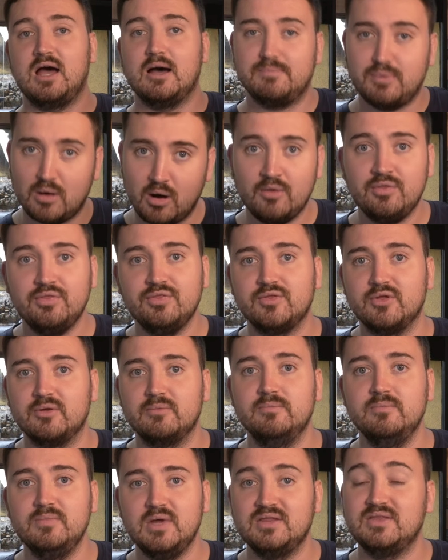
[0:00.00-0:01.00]
upon
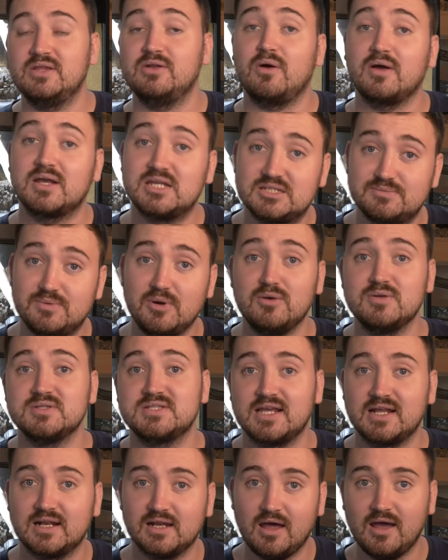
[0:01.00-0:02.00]
them and they're not
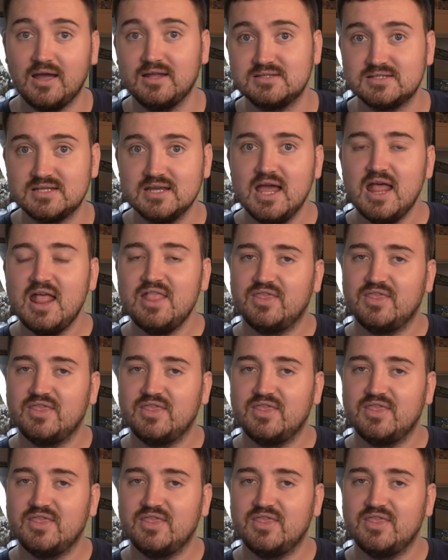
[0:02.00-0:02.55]
experiencing light,